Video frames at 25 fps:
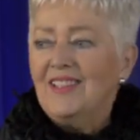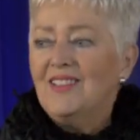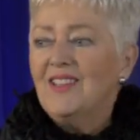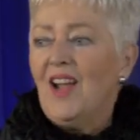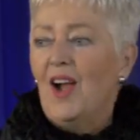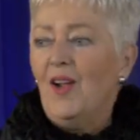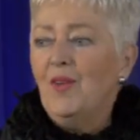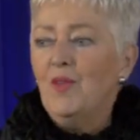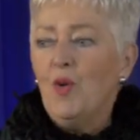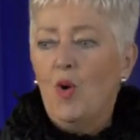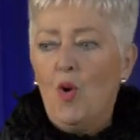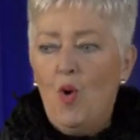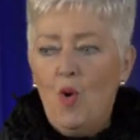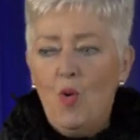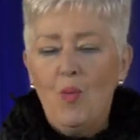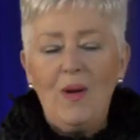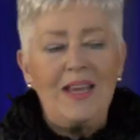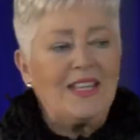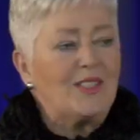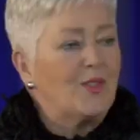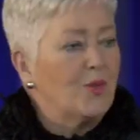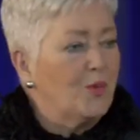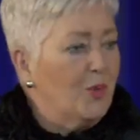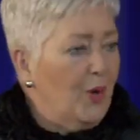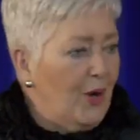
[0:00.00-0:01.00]
don't
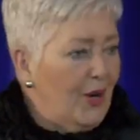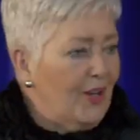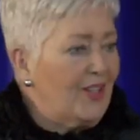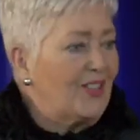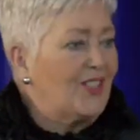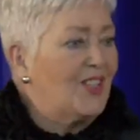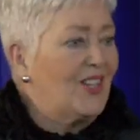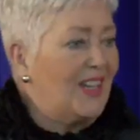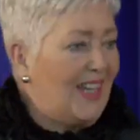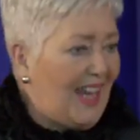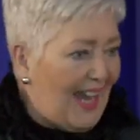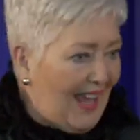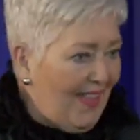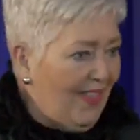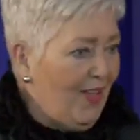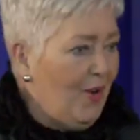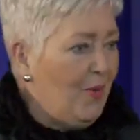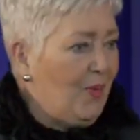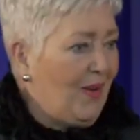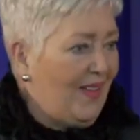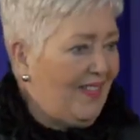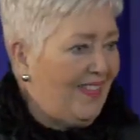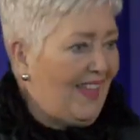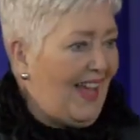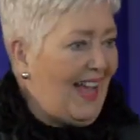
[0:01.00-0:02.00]
always work together
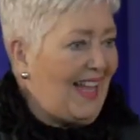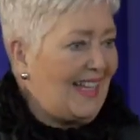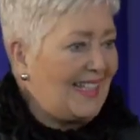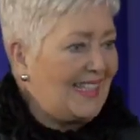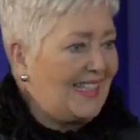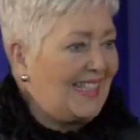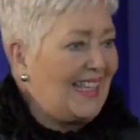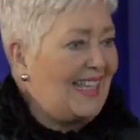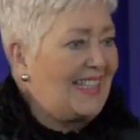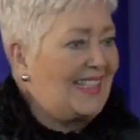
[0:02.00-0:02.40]
with us.